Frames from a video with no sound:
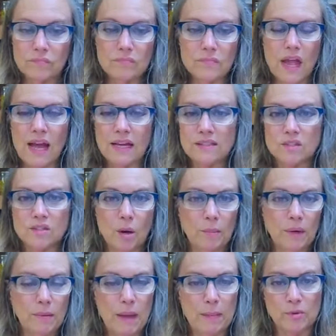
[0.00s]
had so
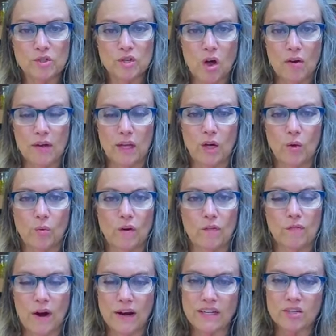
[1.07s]
many people talking who were
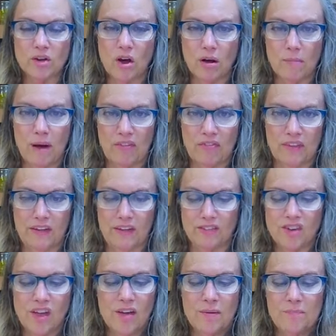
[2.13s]
afraid to talk about things.